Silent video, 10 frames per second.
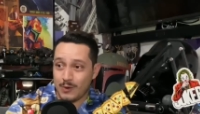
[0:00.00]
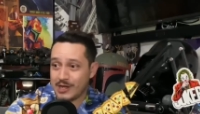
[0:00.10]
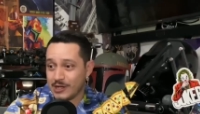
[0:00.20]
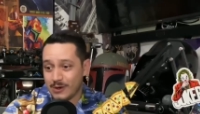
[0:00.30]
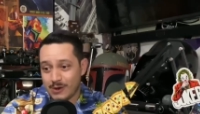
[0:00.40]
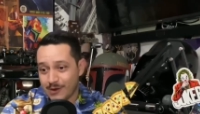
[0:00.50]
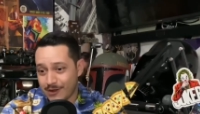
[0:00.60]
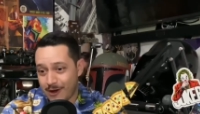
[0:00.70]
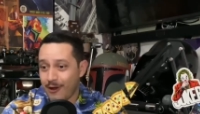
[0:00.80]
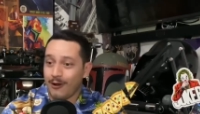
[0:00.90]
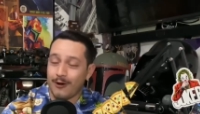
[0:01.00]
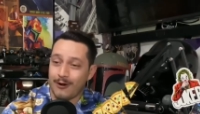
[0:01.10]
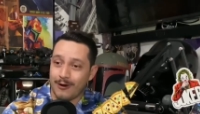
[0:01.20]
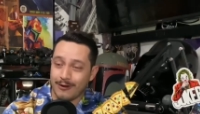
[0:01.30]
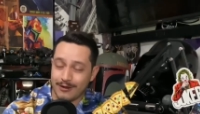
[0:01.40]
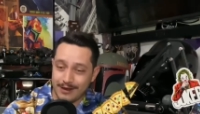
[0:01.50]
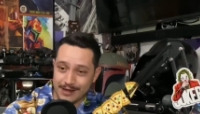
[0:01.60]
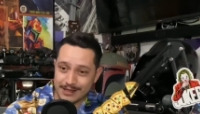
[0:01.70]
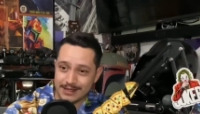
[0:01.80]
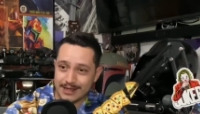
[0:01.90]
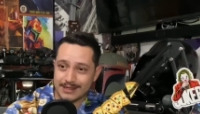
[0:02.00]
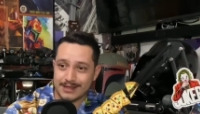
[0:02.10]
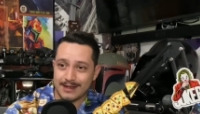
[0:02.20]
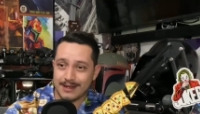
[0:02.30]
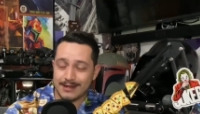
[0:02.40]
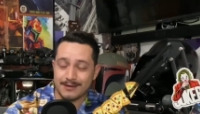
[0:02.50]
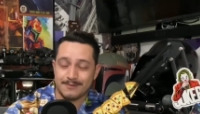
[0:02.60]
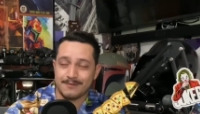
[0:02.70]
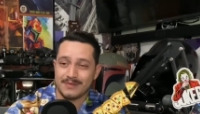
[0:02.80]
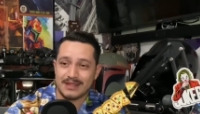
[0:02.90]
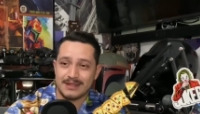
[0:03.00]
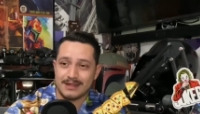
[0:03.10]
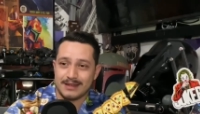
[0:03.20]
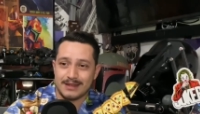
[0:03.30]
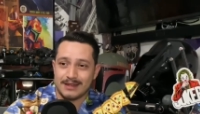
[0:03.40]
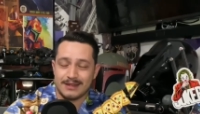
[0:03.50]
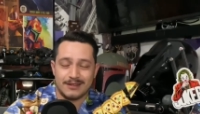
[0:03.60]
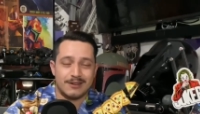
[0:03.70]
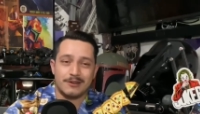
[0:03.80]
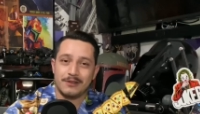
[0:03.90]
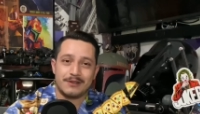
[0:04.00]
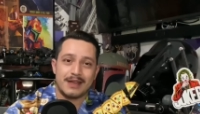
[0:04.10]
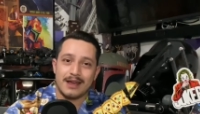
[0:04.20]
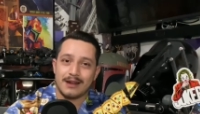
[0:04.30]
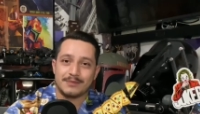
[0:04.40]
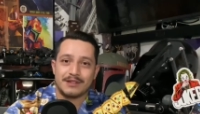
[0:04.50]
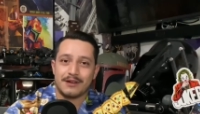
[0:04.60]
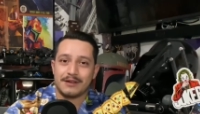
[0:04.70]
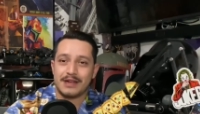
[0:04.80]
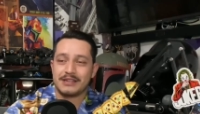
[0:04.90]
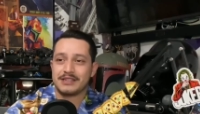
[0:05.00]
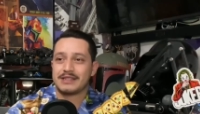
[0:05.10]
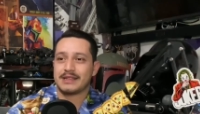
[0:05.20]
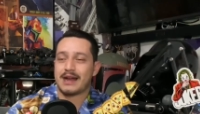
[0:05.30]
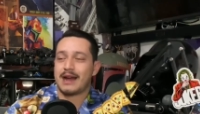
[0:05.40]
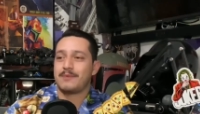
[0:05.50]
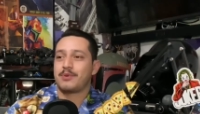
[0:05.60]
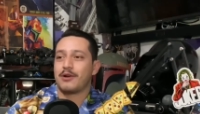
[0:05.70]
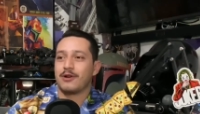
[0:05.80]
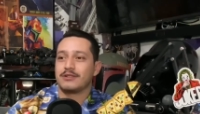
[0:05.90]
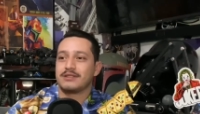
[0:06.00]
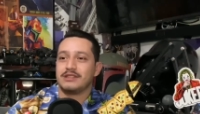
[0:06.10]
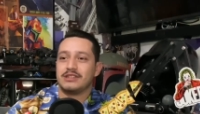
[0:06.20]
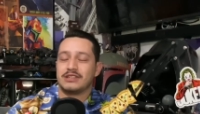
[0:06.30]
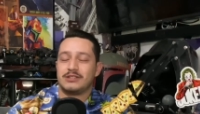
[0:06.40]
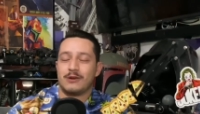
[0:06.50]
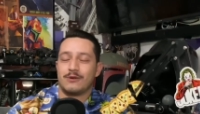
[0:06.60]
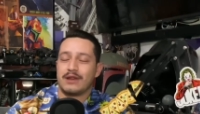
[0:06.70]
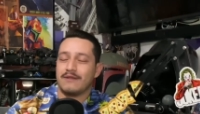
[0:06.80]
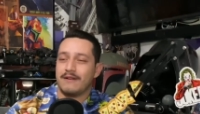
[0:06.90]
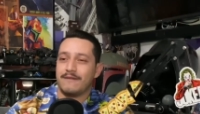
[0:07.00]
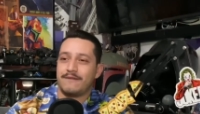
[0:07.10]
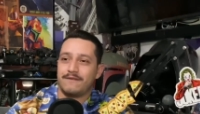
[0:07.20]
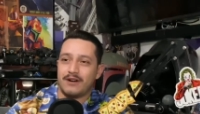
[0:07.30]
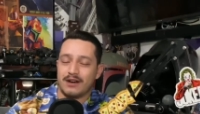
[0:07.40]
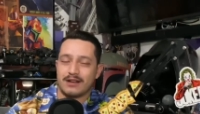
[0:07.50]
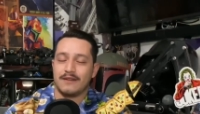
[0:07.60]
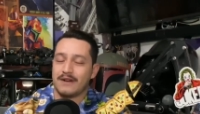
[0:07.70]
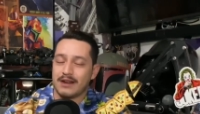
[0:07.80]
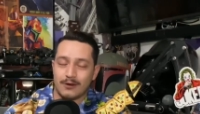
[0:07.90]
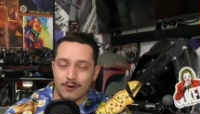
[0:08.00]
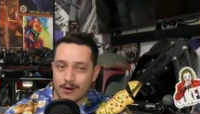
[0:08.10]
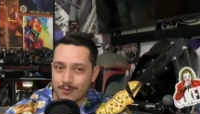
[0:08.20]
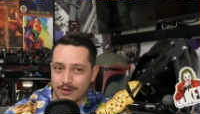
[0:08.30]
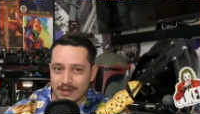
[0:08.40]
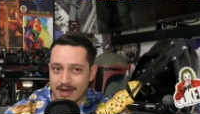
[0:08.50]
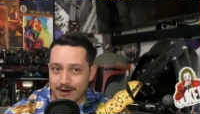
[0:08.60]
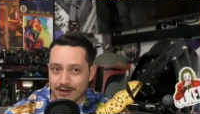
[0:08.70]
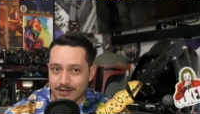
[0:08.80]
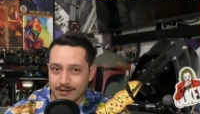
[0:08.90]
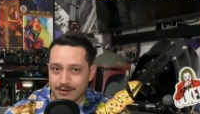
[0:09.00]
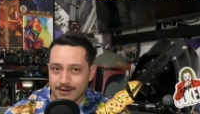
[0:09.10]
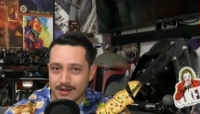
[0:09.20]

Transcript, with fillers: We can do it with all these." And it's like, no, you can't. I'm sorry. I just, I personally just don't give a fuck if I didn't grow up with the character.